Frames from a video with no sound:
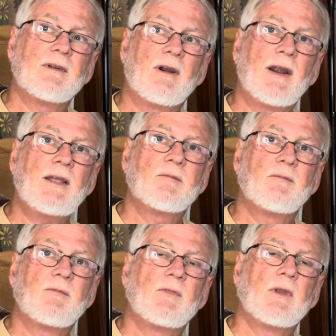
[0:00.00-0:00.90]
All right.
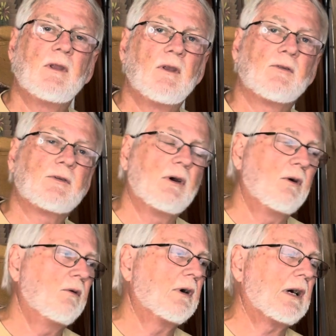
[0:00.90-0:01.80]

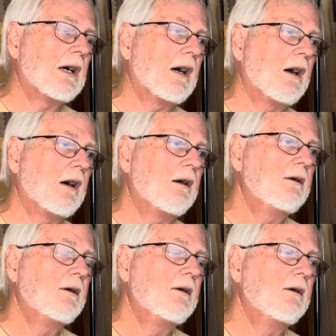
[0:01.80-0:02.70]
So
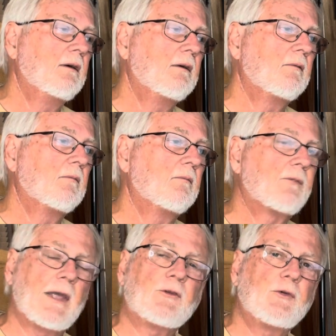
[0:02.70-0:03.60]

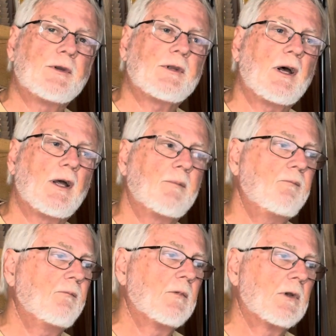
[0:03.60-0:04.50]
thanks for your
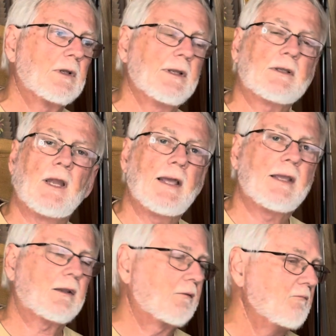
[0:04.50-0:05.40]
time. Click
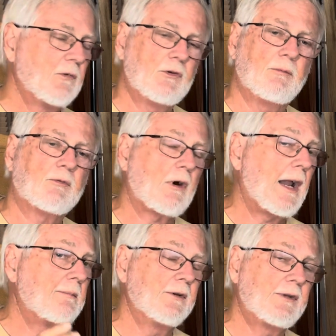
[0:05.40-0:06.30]
like,
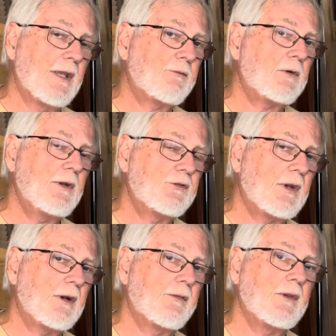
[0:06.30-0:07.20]
subscribe, and definitely
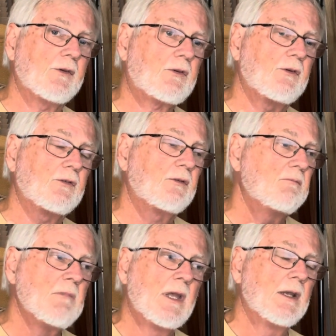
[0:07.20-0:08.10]
share this because
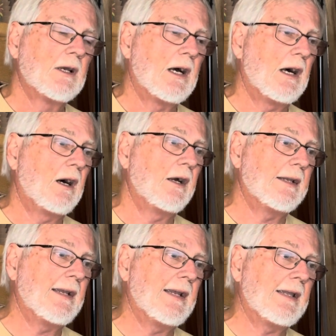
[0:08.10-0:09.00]

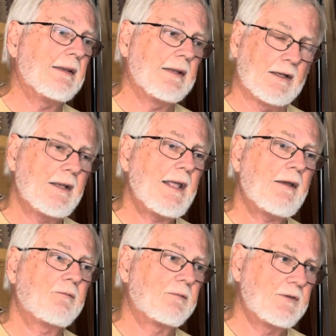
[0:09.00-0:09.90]
it'll
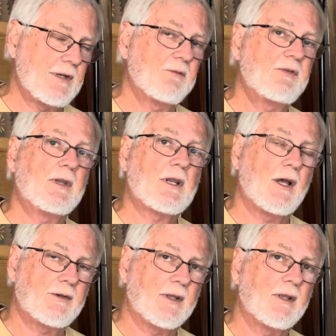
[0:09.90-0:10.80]
have GMC
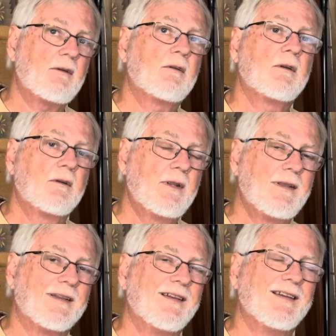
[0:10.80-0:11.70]
content,
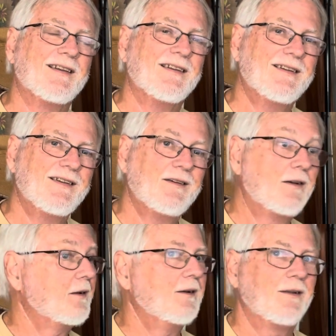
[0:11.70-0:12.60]

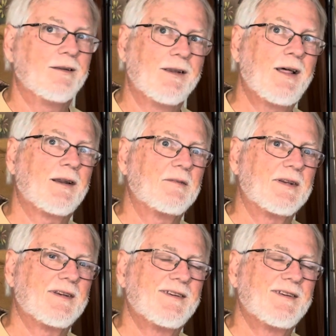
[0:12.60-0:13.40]
a lot of it.